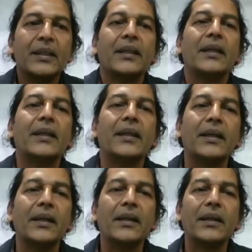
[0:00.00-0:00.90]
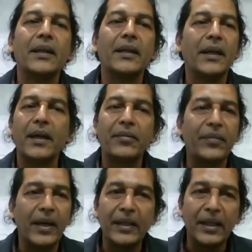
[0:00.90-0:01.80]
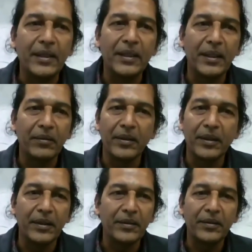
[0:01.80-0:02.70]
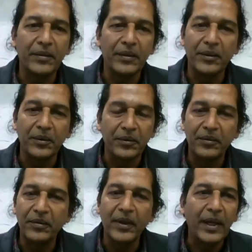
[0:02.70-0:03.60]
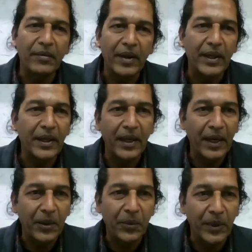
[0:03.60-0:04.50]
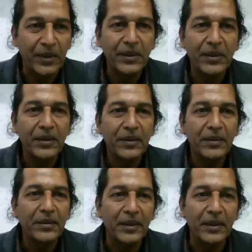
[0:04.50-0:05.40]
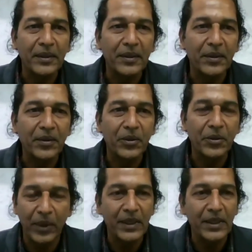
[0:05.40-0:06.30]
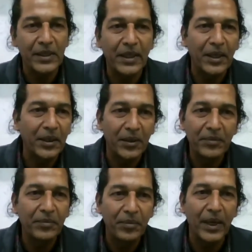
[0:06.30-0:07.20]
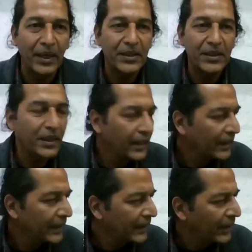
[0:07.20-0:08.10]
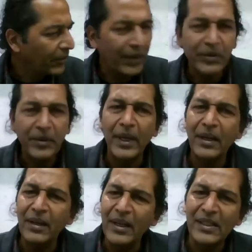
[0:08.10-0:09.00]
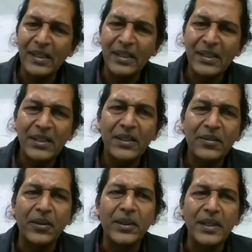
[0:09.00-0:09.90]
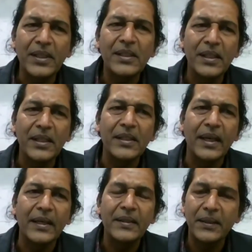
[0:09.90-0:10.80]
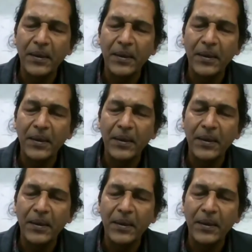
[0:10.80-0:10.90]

I find that they were, very, very inadequate to understand plants. One of the main reasons for this is that